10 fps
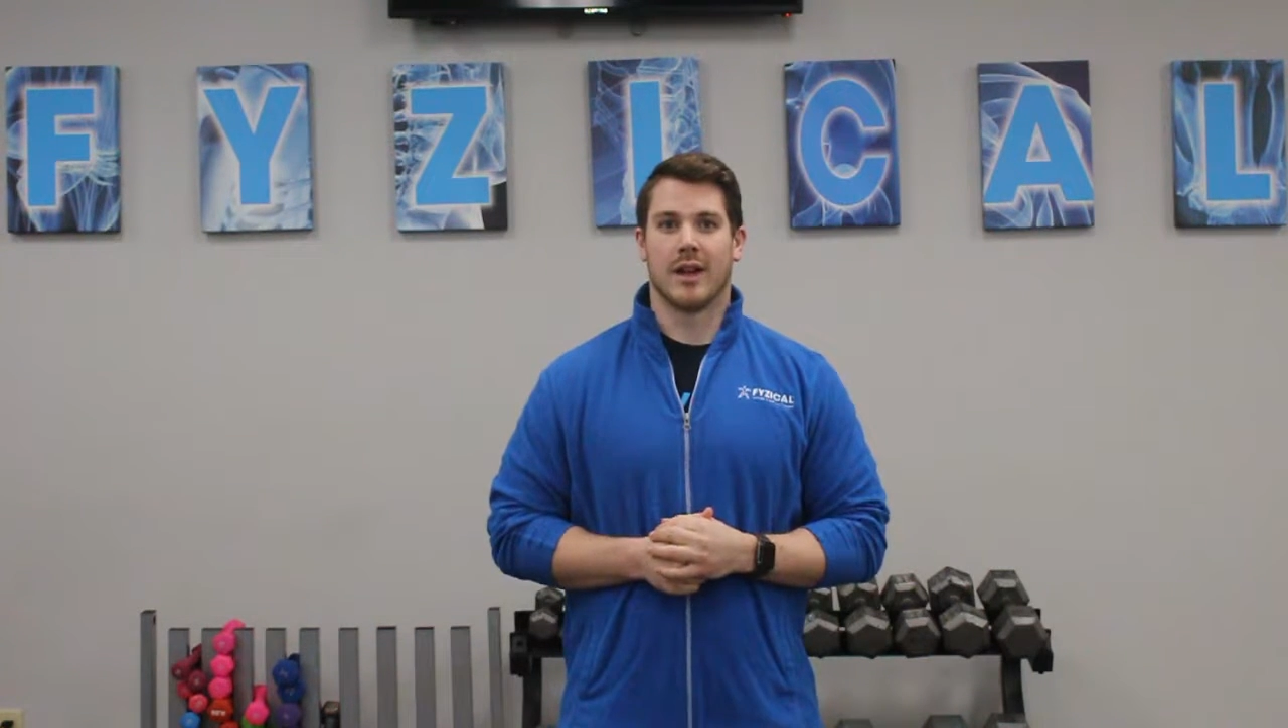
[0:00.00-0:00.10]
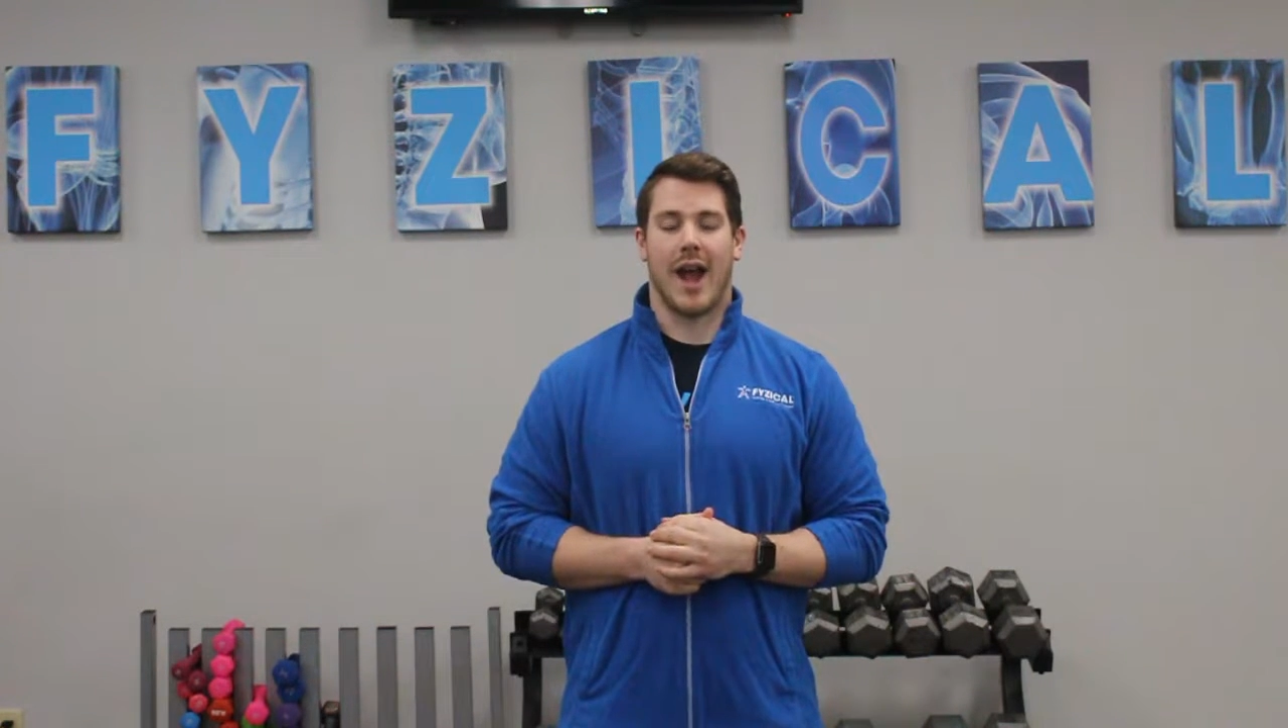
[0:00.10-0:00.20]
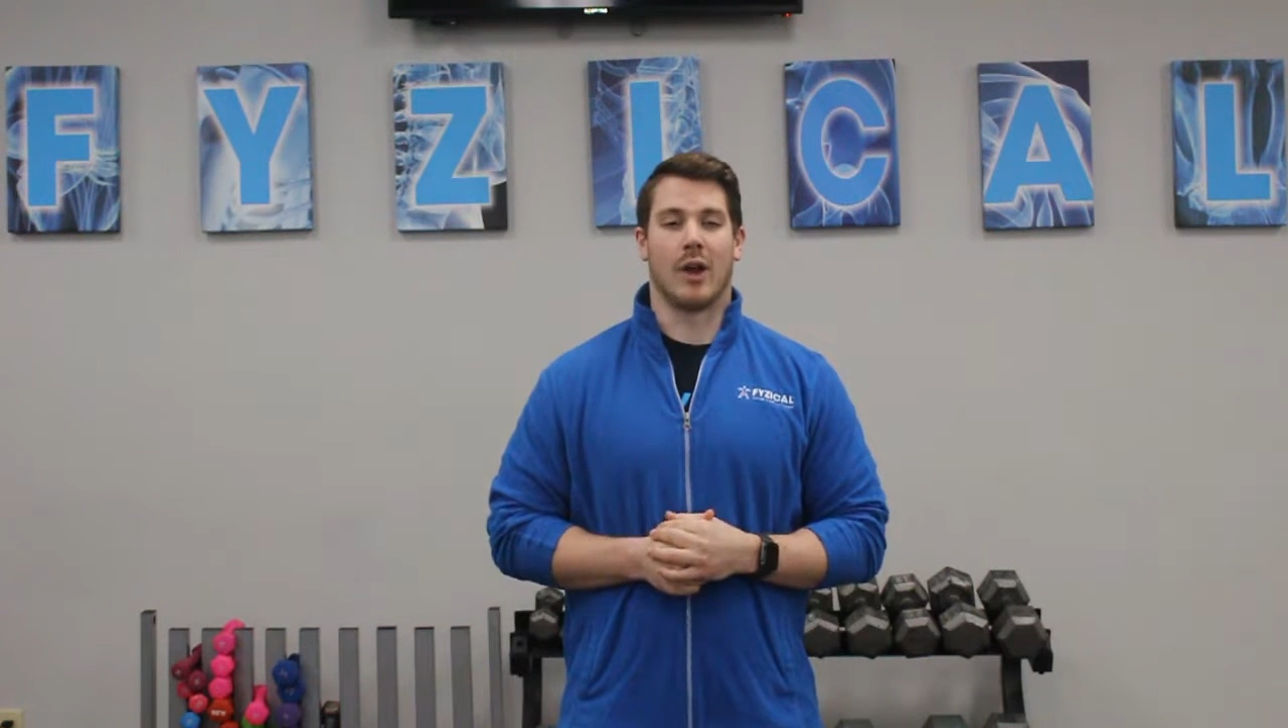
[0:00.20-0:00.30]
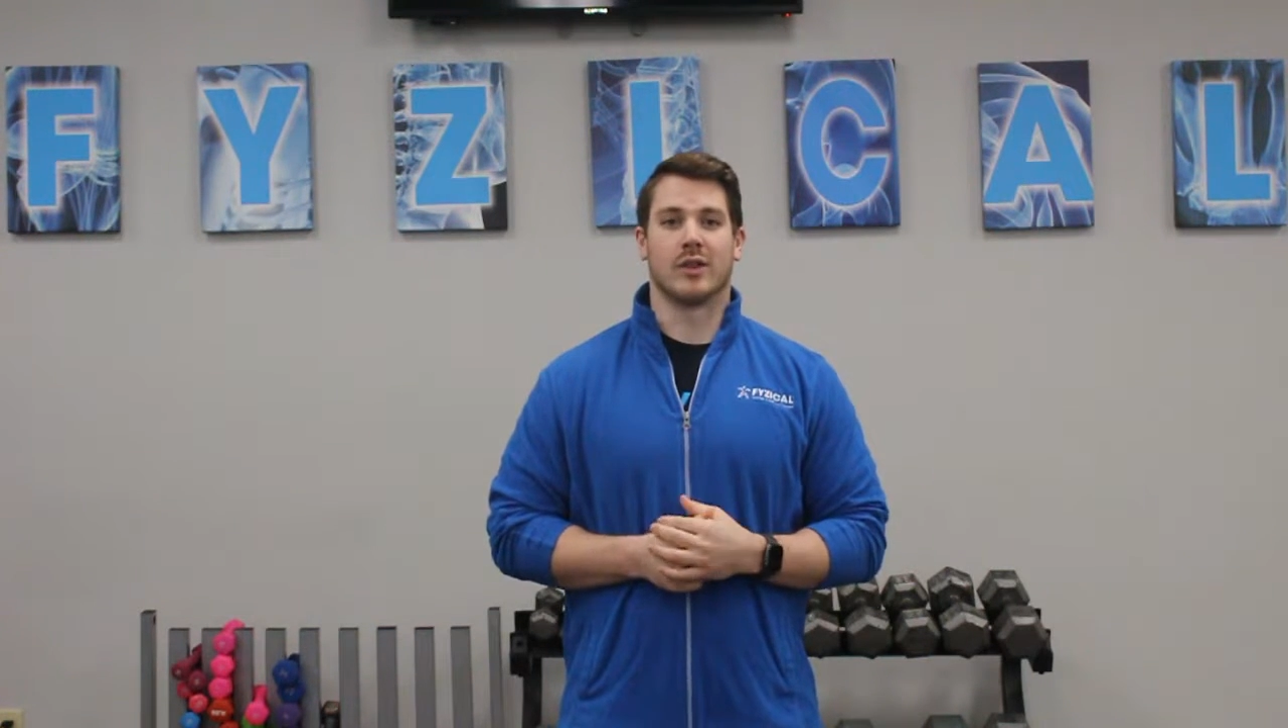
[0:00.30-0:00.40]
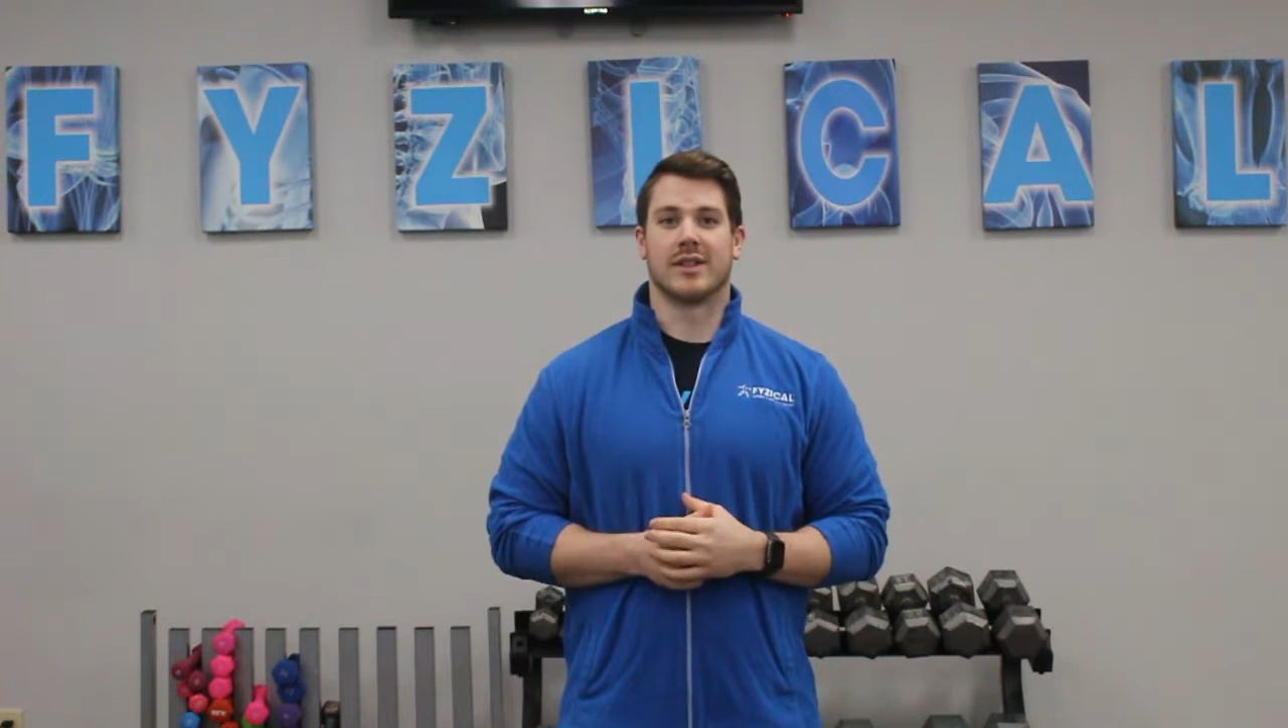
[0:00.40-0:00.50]

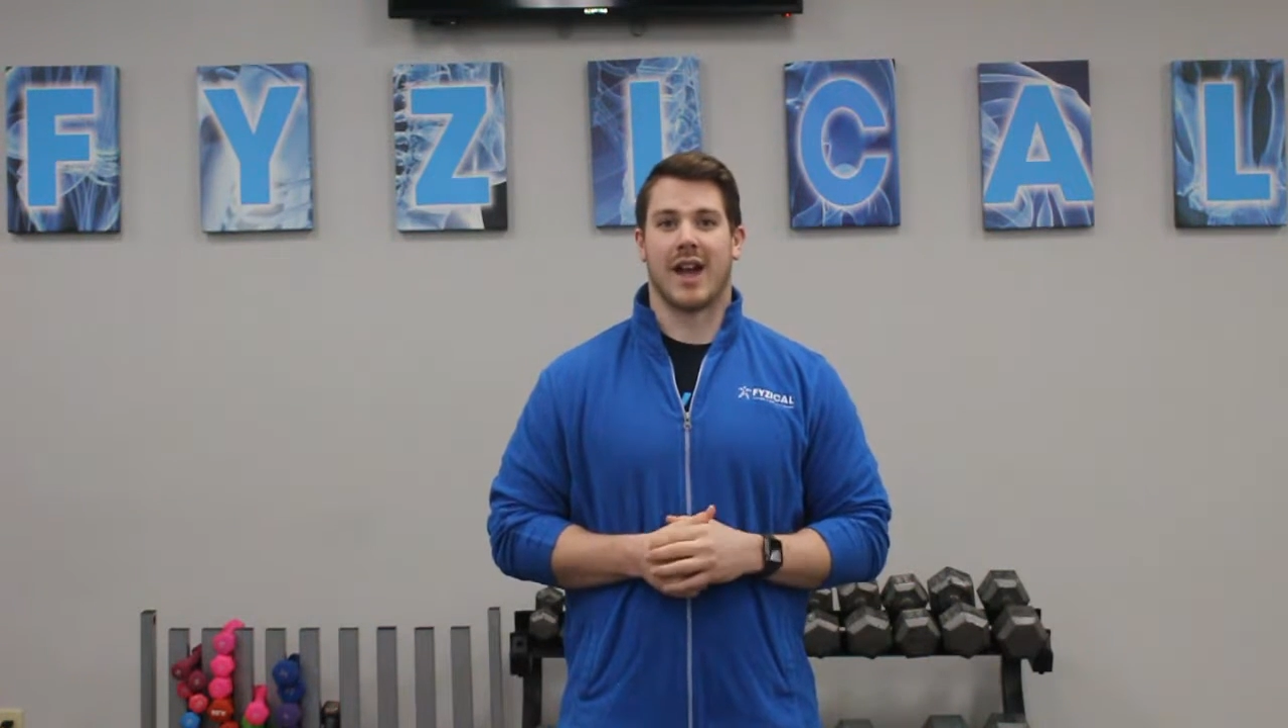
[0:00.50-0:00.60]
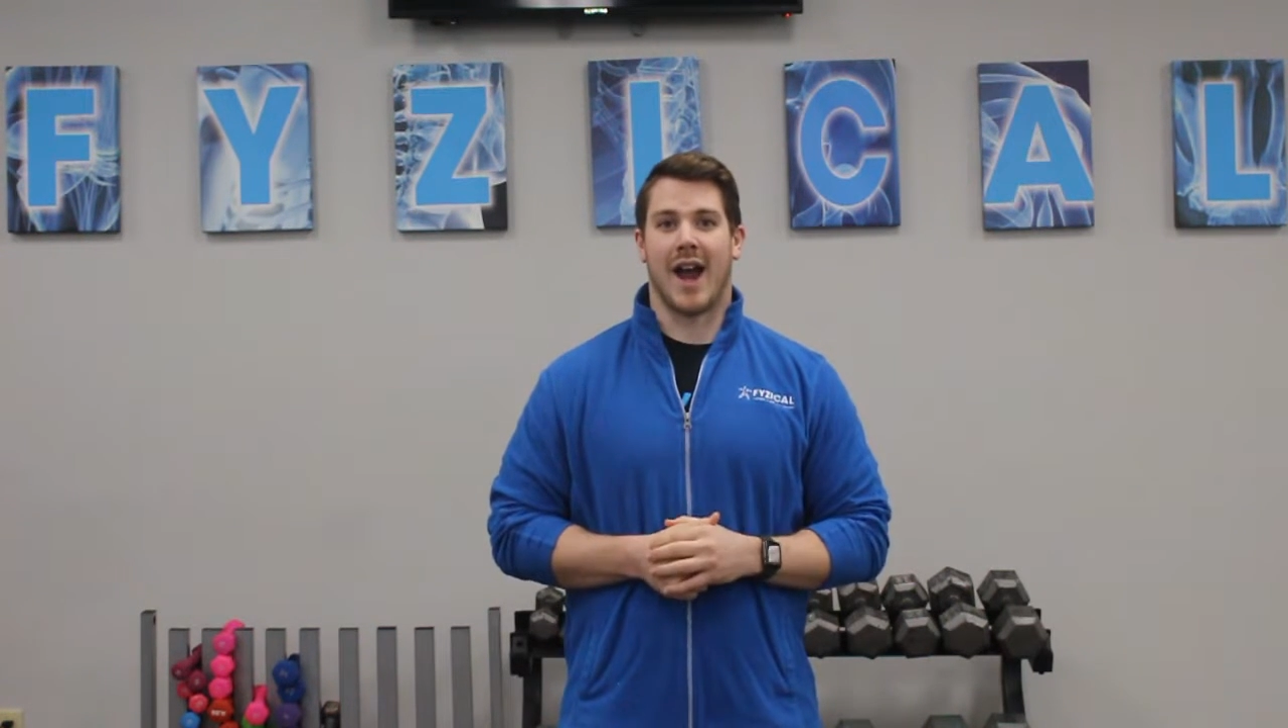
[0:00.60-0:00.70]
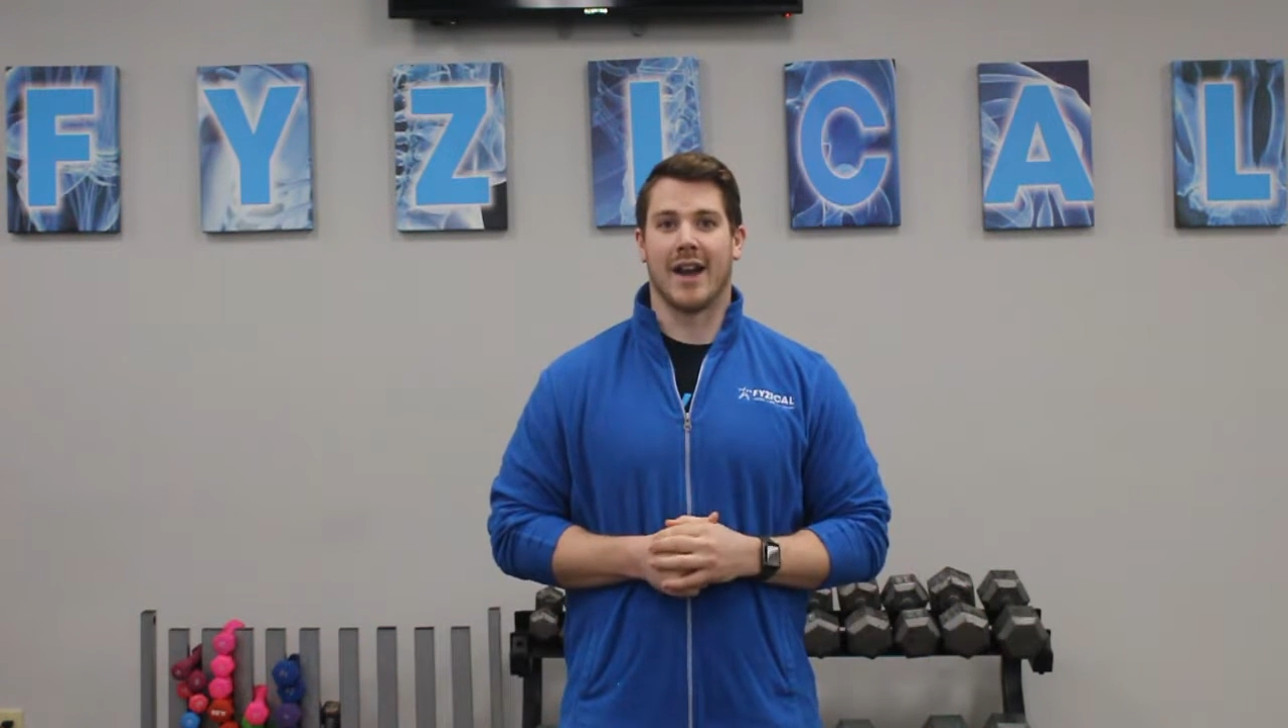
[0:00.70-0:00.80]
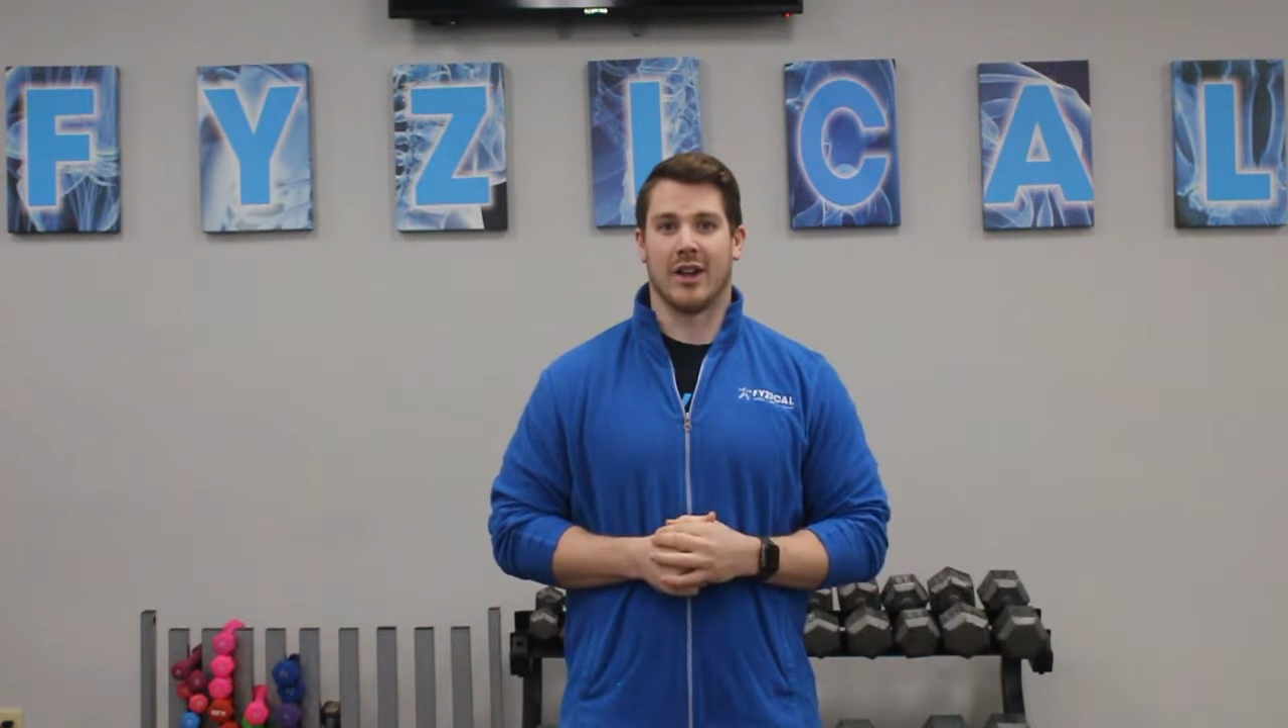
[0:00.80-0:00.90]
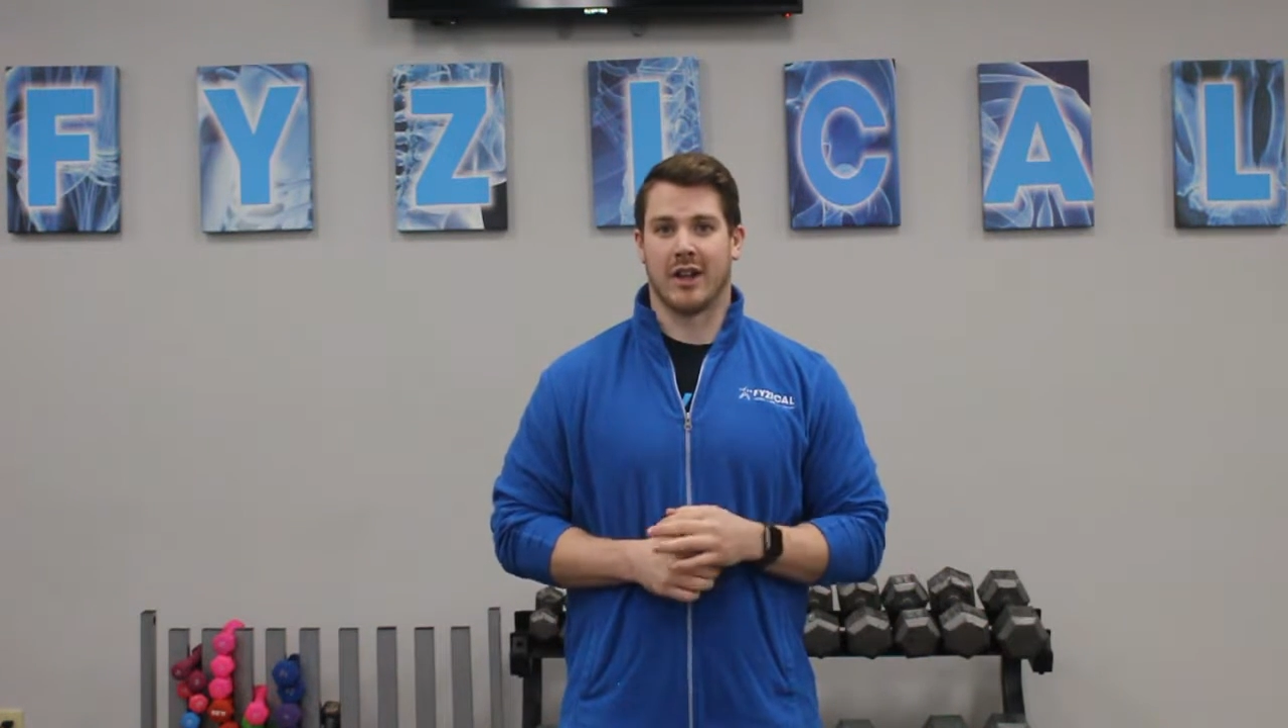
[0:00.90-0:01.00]
outside on